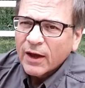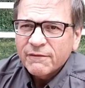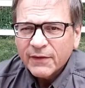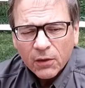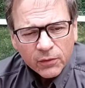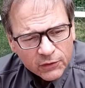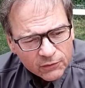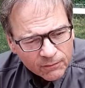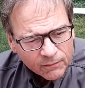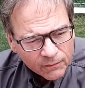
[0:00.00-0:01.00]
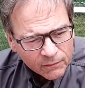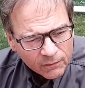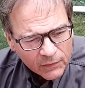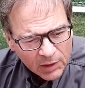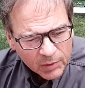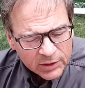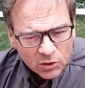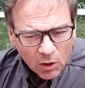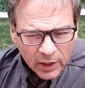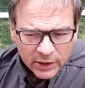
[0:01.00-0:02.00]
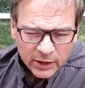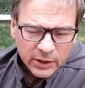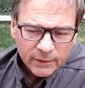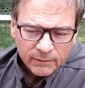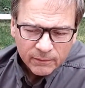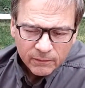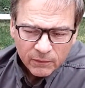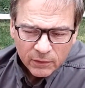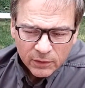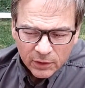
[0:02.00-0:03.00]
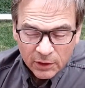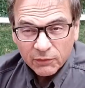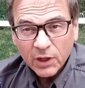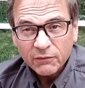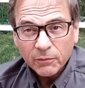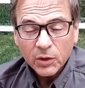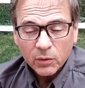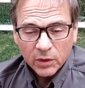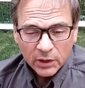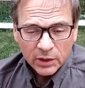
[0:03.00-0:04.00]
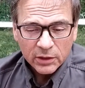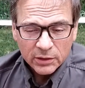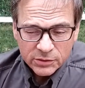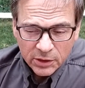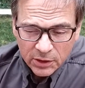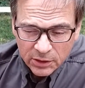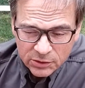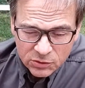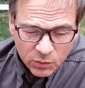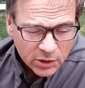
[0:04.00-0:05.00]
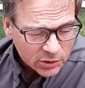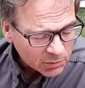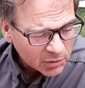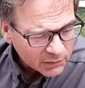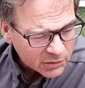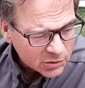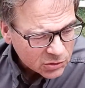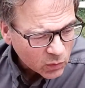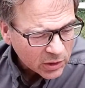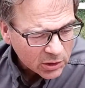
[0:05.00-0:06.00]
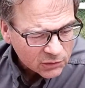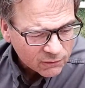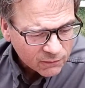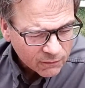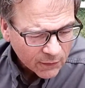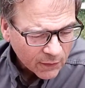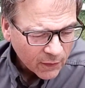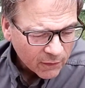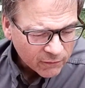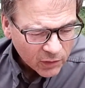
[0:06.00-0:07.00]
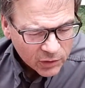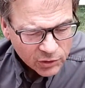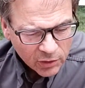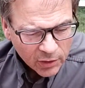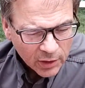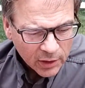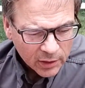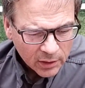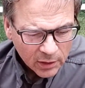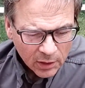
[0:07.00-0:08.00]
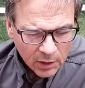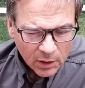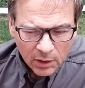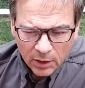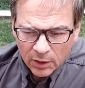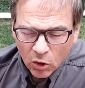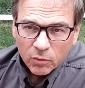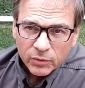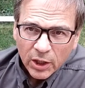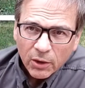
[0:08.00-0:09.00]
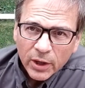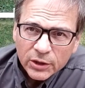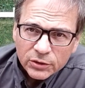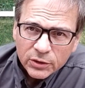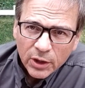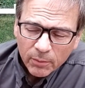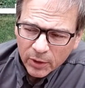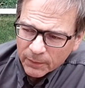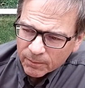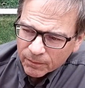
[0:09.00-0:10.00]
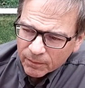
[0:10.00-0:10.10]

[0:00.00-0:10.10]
I found this at a place called IKEA. If you're not familiar with IKEA, it's a Swedish, I believe it's a Swedish furniture and home decoration company.